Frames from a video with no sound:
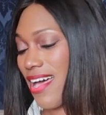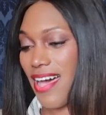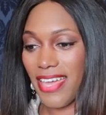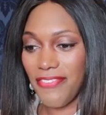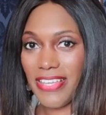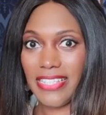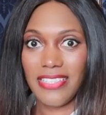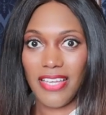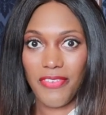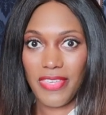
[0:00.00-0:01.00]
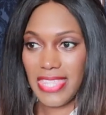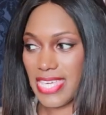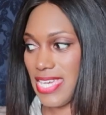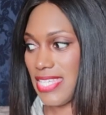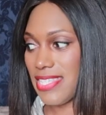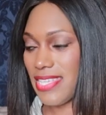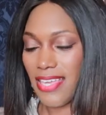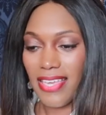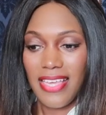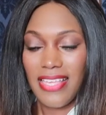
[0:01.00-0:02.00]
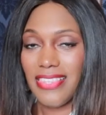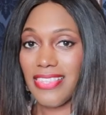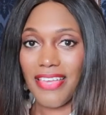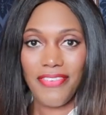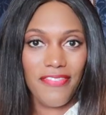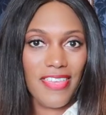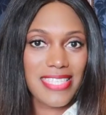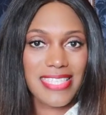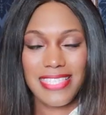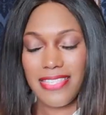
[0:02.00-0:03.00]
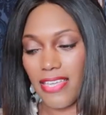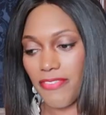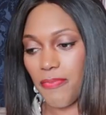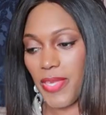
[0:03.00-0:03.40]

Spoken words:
I fell in love with this. Love at first sniff,